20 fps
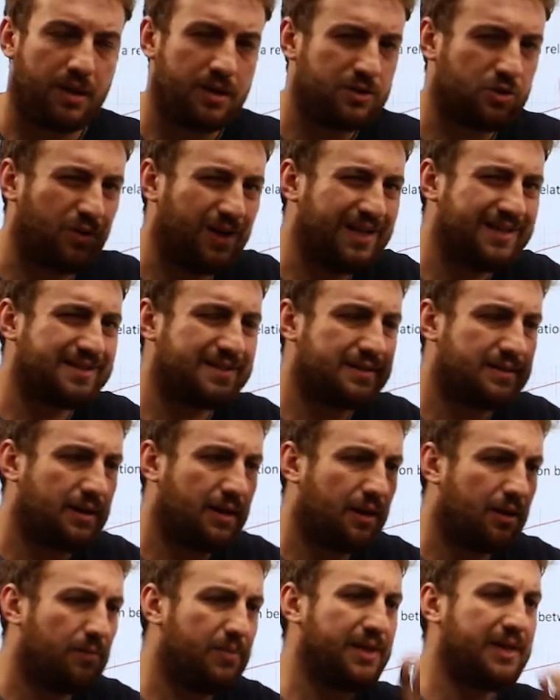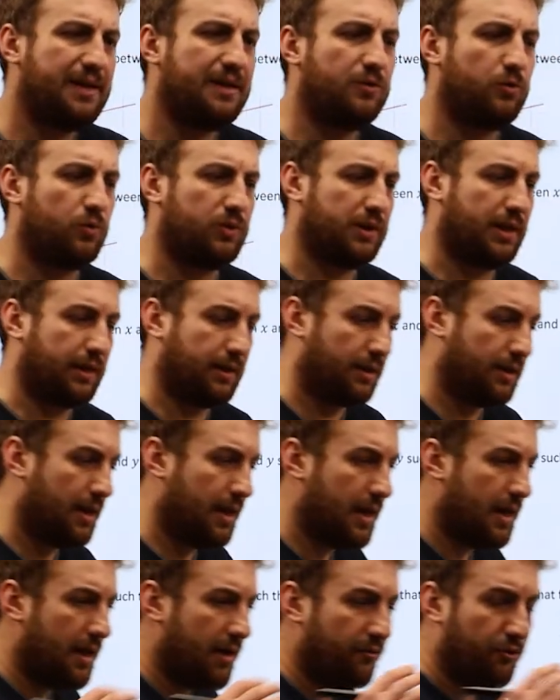So let's begin to think.
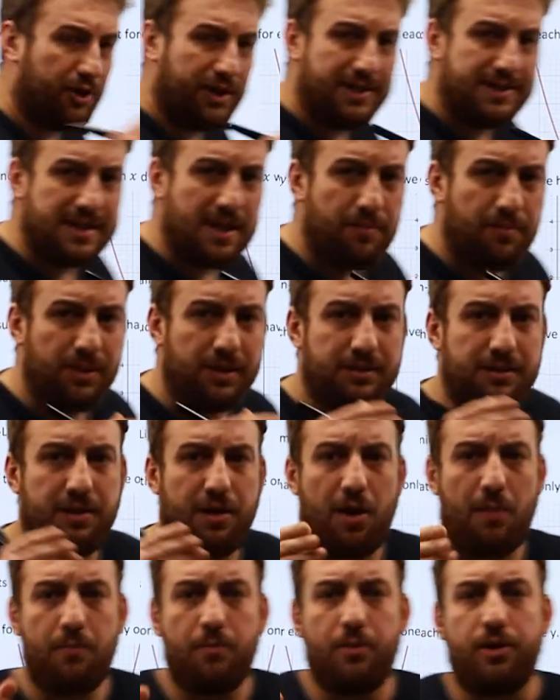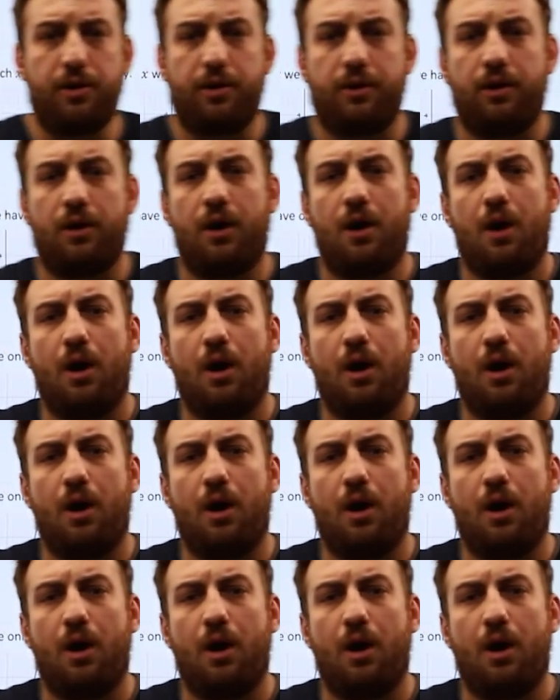For example, the number